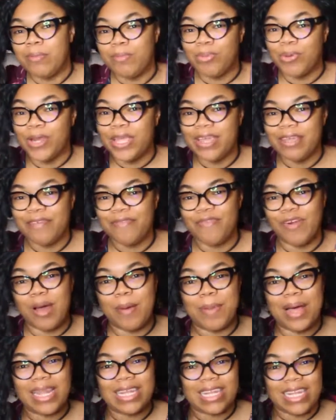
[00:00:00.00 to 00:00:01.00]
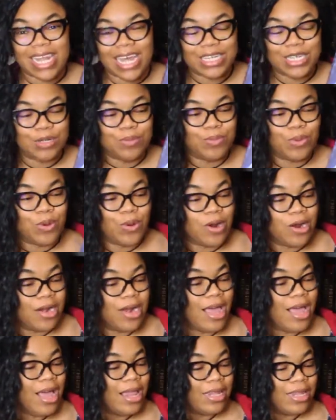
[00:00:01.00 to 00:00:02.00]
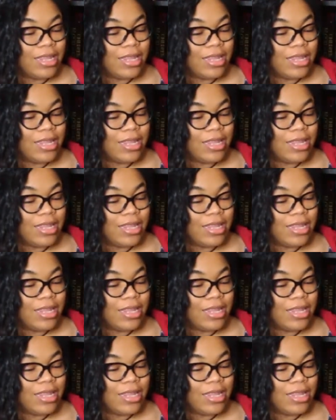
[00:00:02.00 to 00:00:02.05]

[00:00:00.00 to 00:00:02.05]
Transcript: Bree from Legendborn.